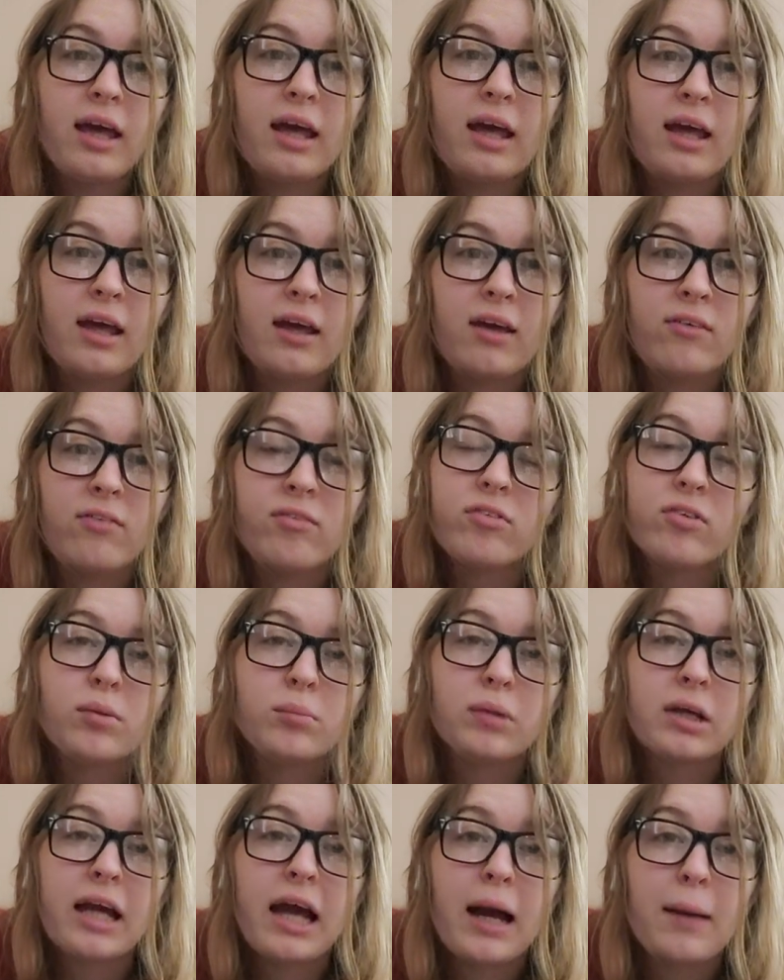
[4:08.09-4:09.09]
If
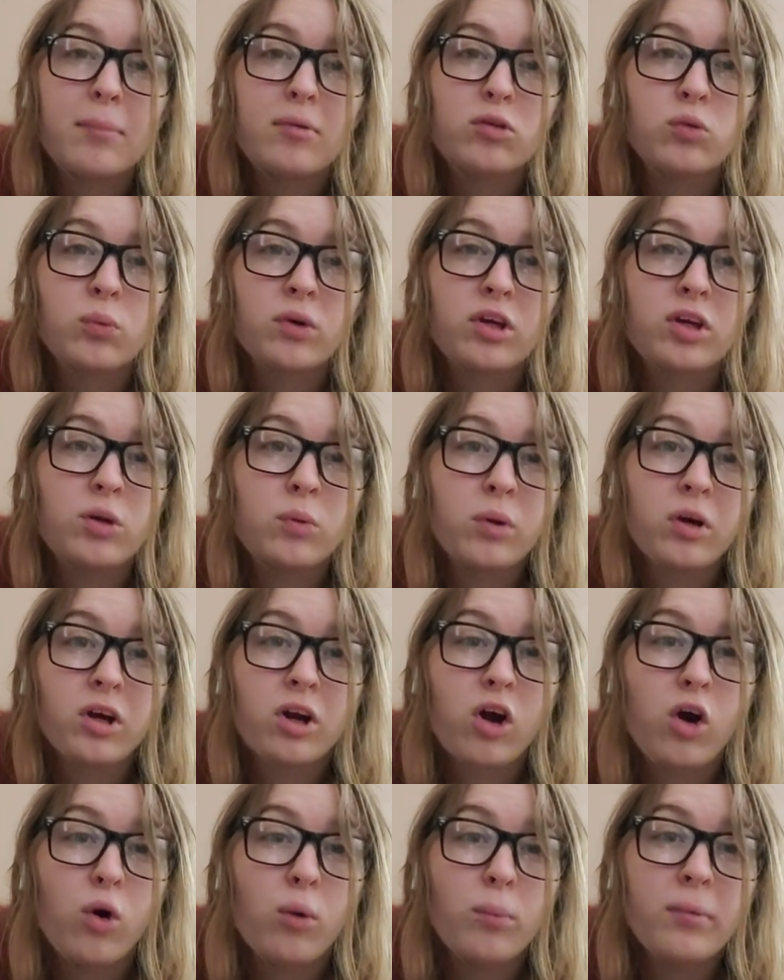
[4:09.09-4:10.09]
something happens where you aren't
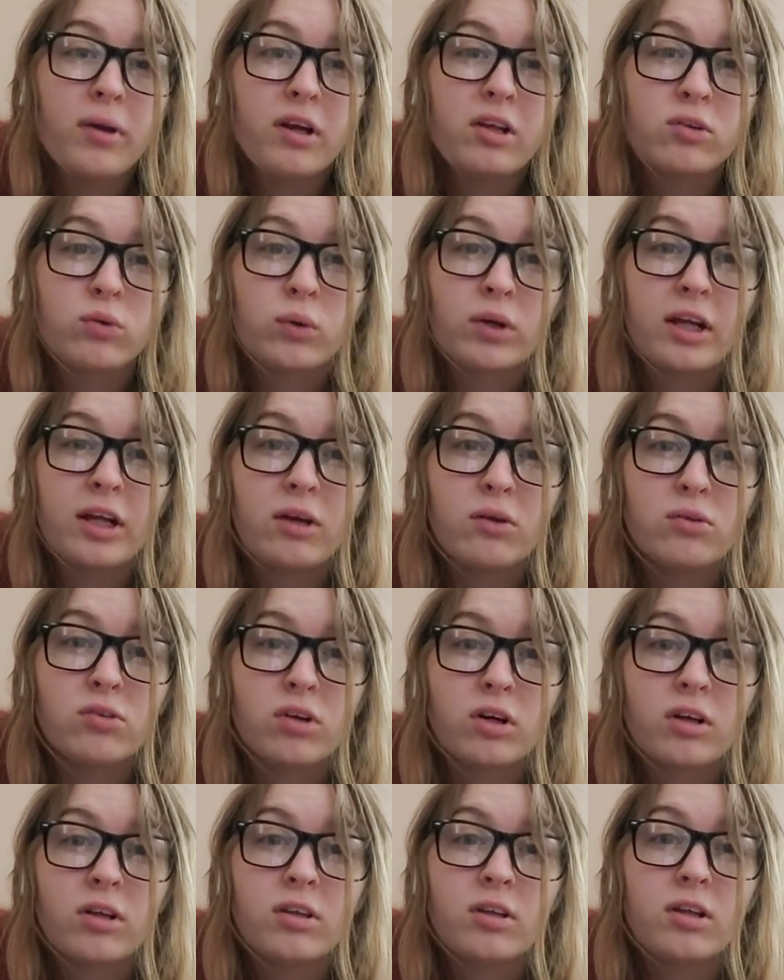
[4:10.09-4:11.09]
home and a tornado
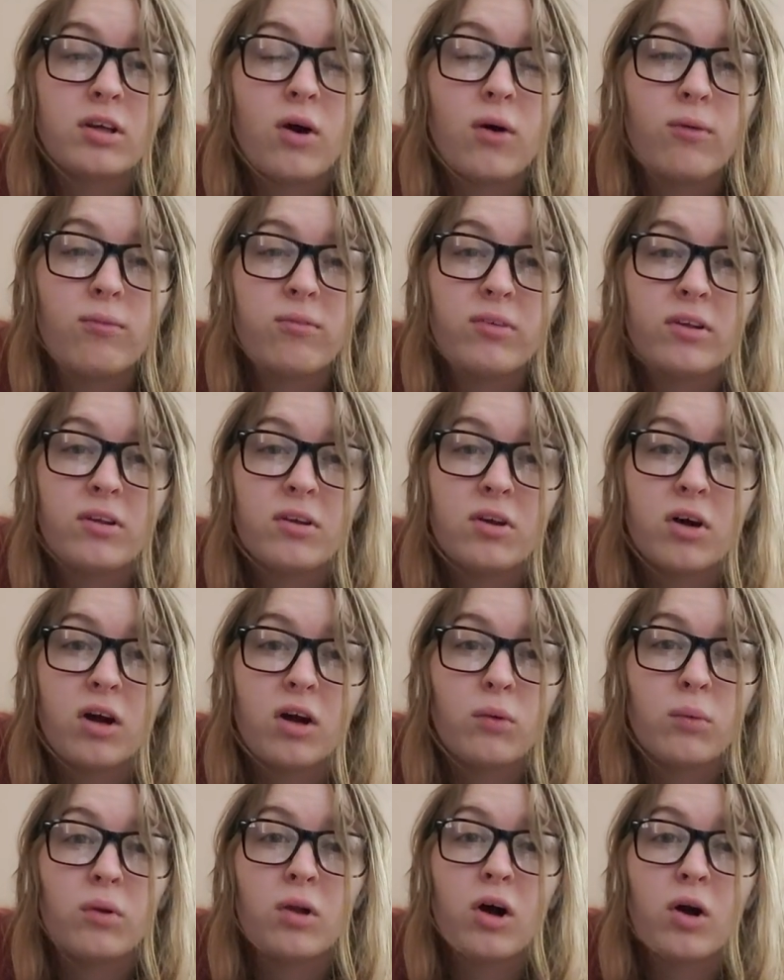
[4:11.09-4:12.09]
started, then hopefully the
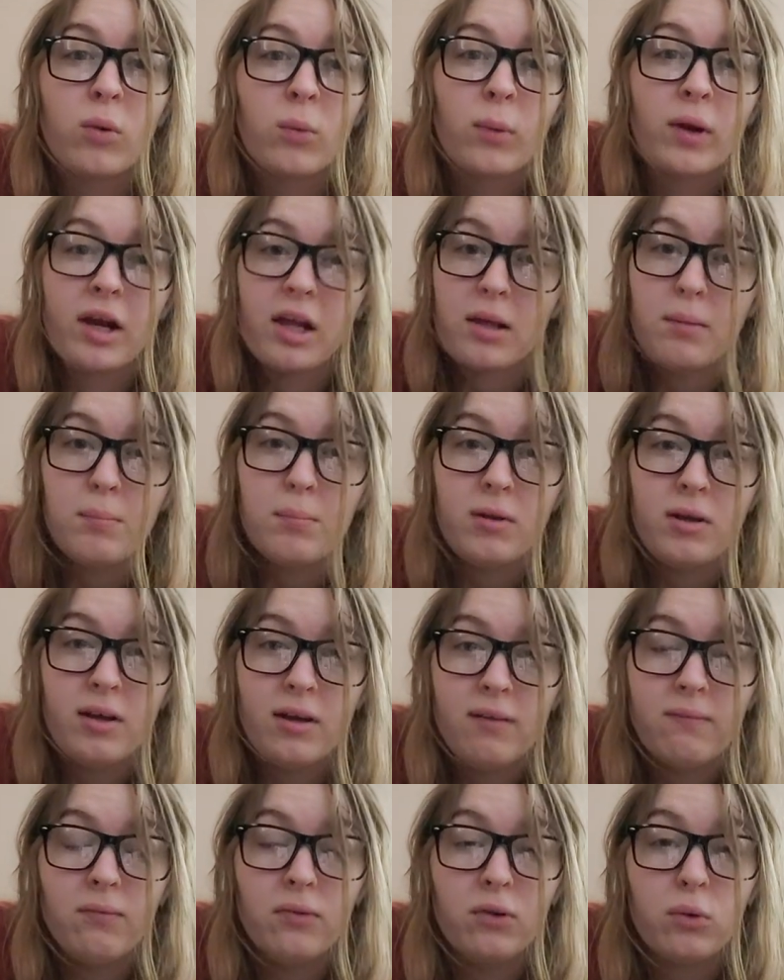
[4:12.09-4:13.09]
dog will already be
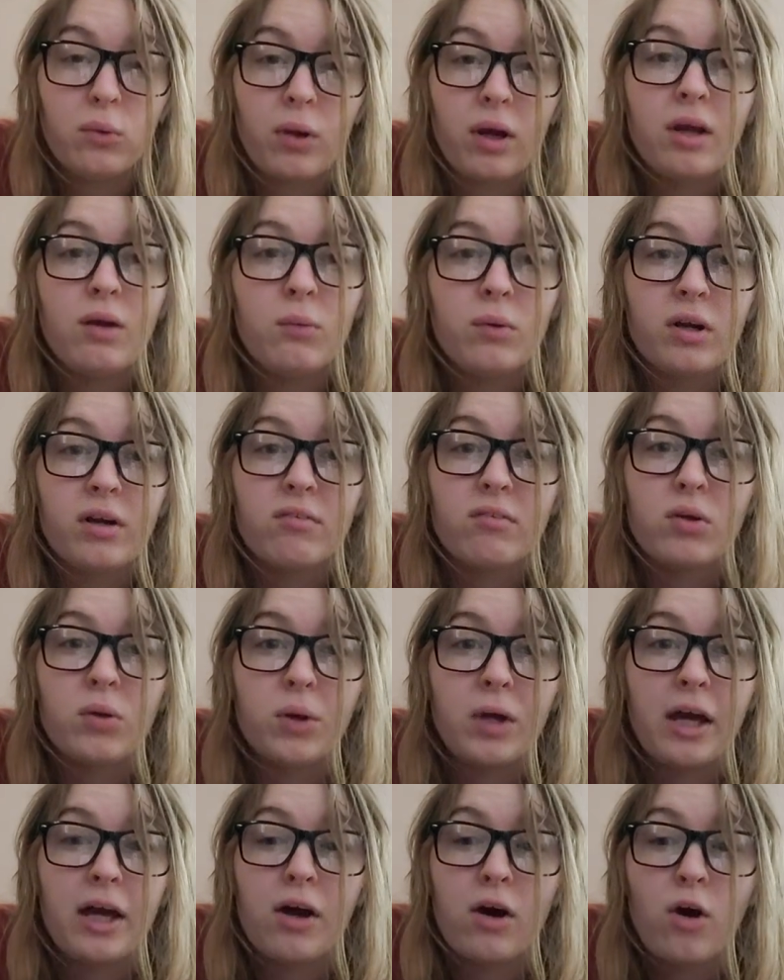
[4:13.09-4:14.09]
in the crate whenever you
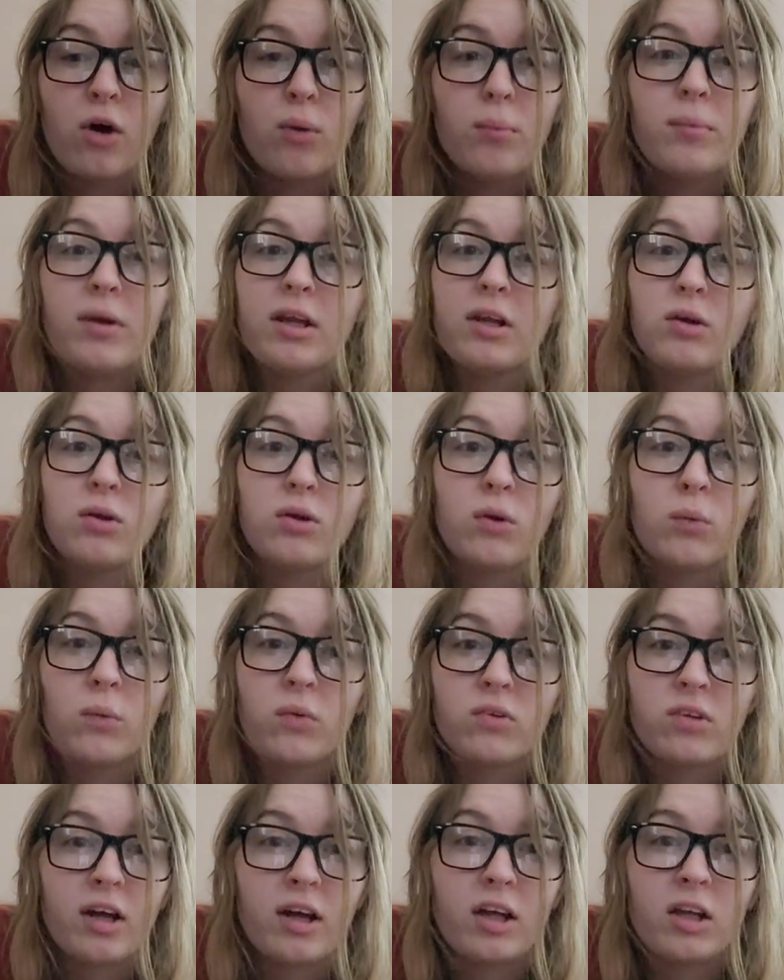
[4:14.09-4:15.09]
get home, and you know
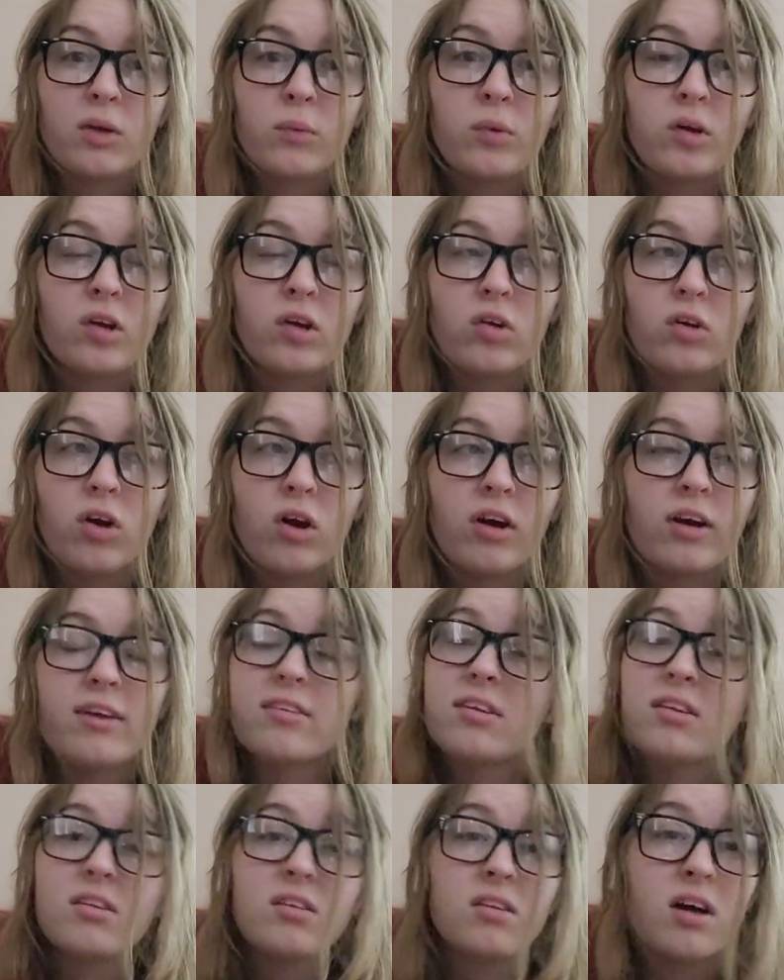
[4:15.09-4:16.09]
exactly where your dog is.
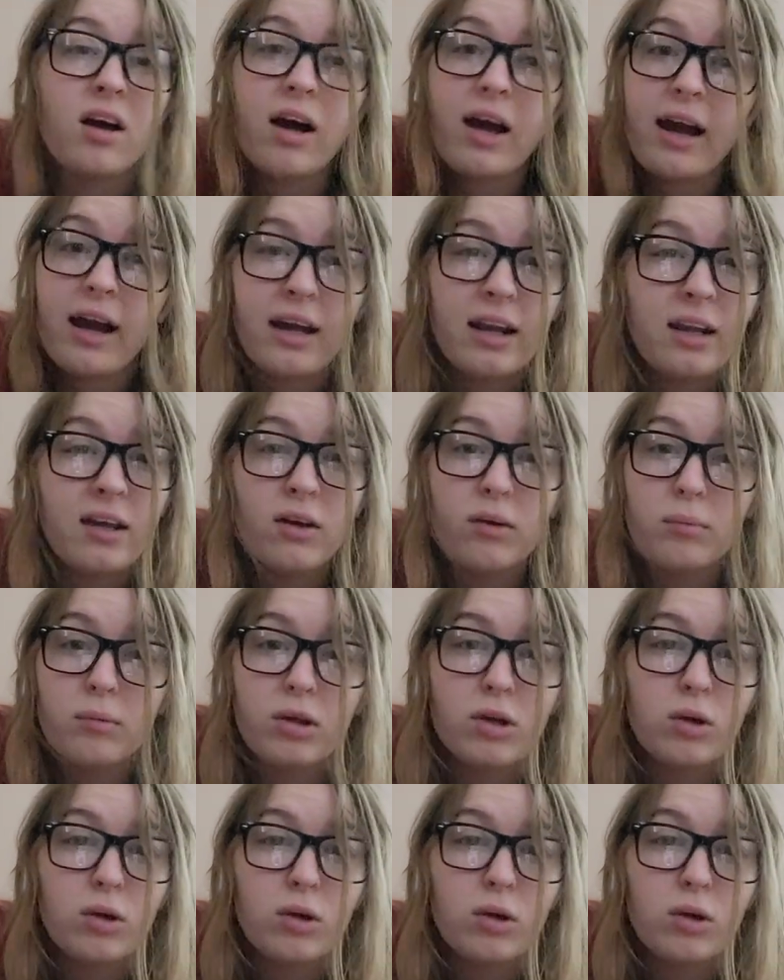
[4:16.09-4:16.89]
He's not hiding,